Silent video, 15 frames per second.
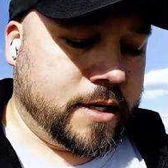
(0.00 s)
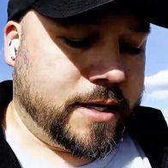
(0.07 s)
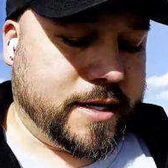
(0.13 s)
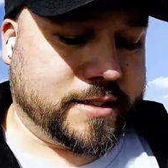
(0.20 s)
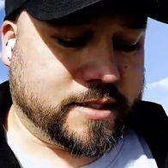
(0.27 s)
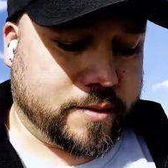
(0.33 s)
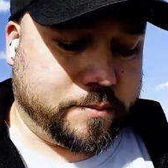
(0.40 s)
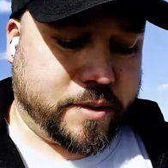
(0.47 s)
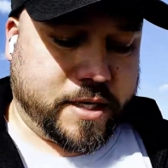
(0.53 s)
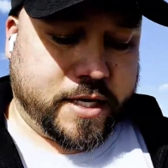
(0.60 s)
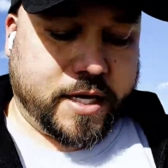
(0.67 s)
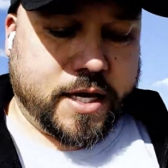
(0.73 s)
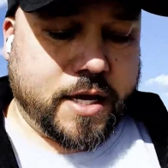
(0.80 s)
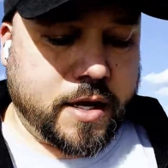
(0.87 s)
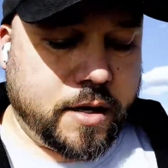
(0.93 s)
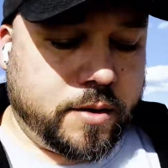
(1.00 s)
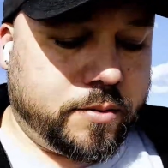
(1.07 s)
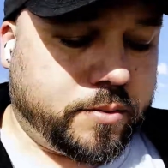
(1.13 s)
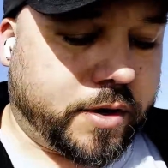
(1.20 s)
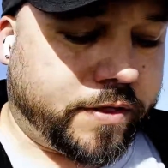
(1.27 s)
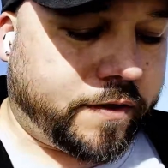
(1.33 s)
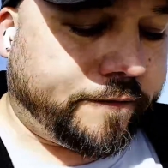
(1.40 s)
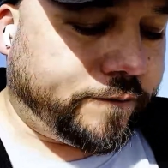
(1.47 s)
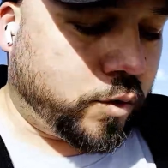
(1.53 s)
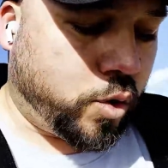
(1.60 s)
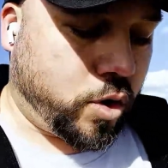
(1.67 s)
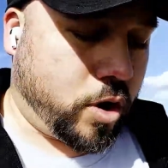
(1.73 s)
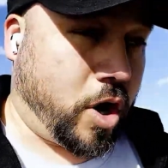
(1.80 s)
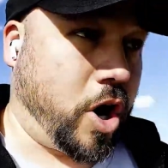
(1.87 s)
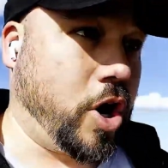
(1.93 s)
it's a B with
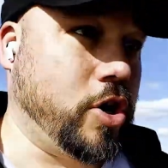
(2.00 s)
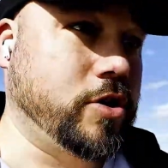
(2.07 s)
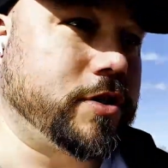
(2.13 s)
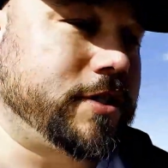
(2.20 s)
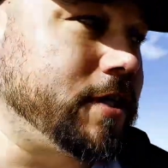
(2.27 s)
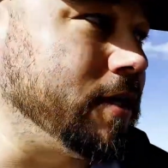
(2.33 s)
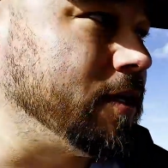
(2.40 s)
4 R's.